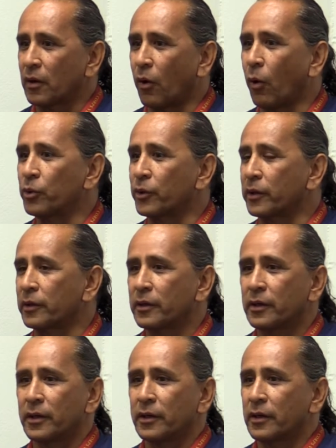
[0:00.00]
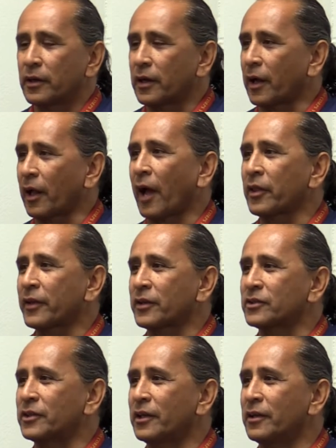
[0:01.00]
older. I'd like
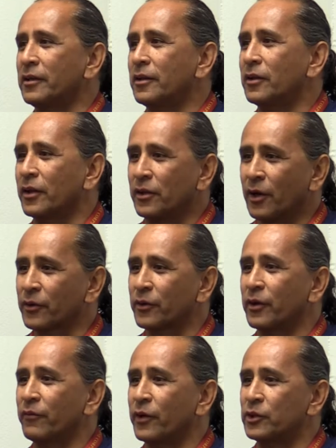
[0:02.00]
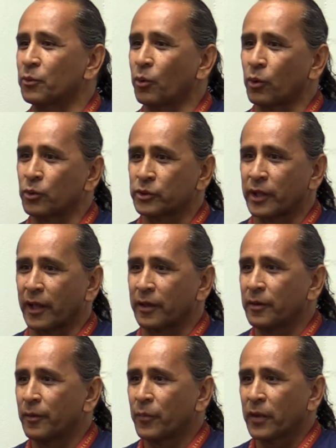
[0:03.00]
to see the younger individuals that
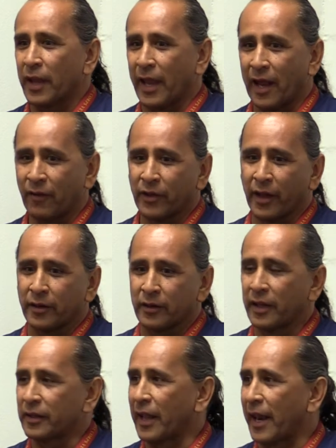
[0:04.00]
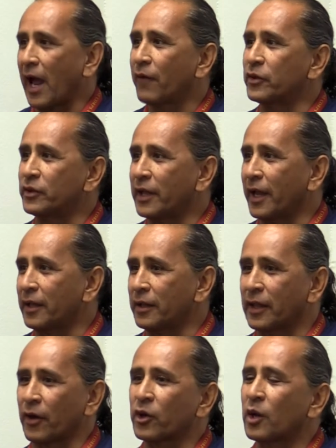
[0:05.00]
have a date
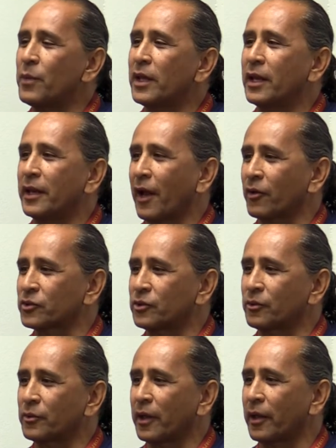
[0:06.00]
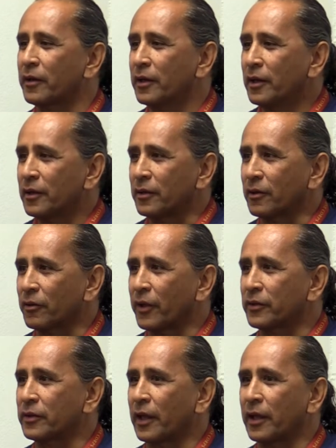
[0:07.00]
and that are going to be getting out soon. That you know
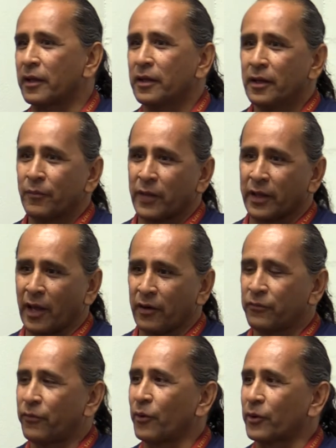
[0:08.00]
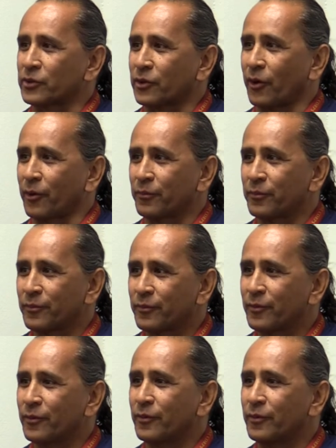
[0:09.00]
that they kind of focus on,
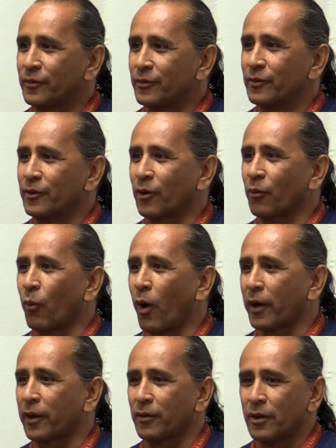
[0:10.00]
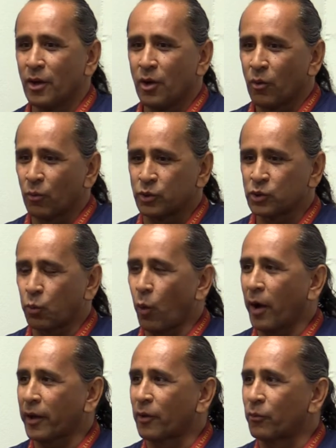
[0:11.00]
you know, walking
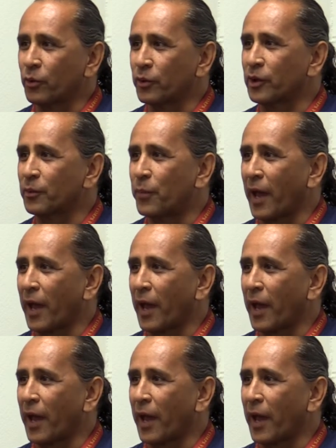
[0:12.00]
a real good